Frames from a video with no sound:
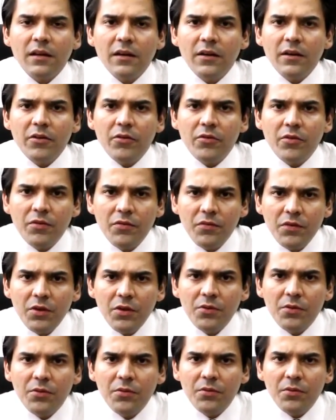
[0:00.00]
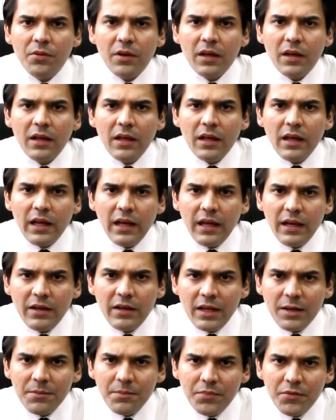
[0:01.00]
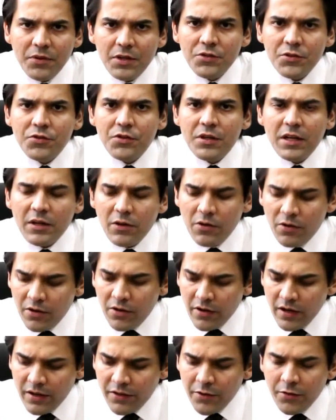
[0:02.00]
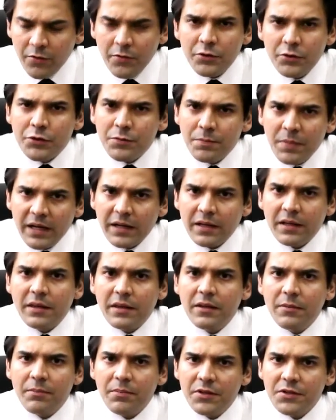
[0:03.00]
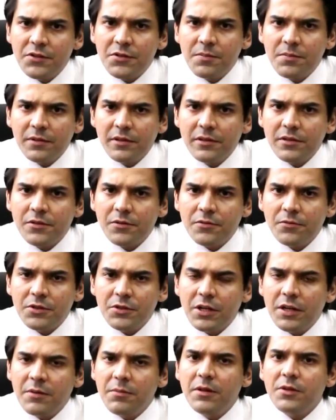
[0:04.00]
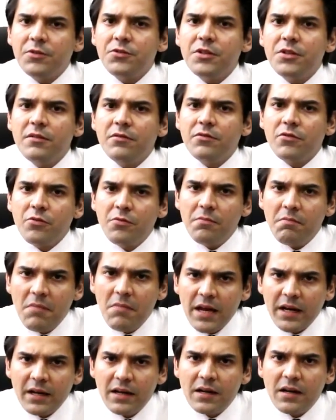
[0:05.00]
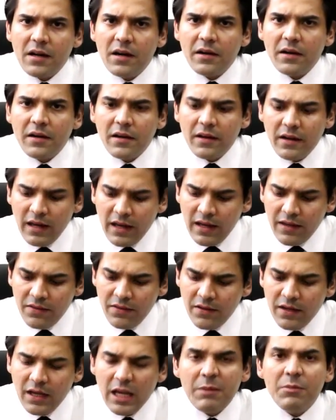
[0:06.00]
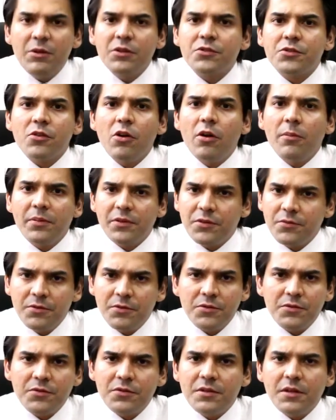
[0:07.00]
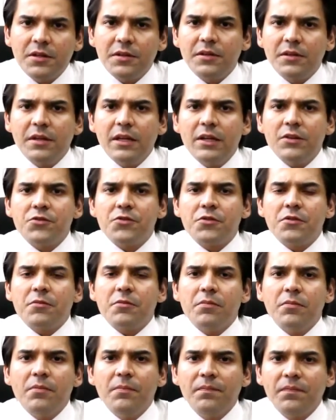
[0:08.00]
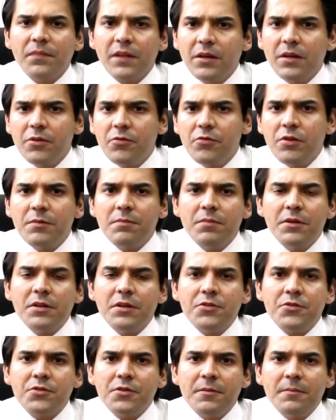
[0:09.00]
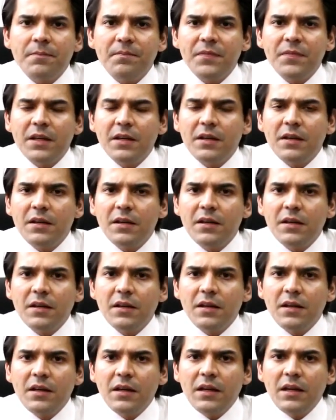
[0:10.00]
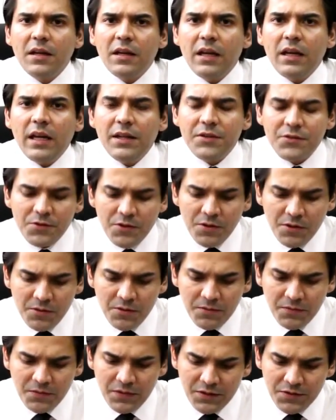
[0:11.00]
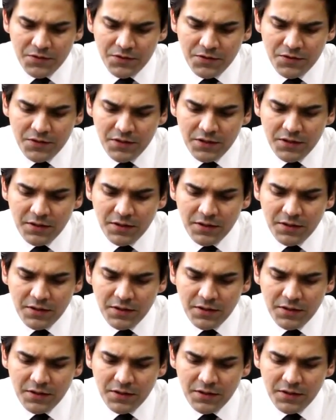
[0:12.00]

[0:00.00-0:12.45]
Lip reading: review and appreciate, or rather respect, the principles which had been achieved through Magna Carta and the Habeas Corpus, which was another ancient writ petition. And so this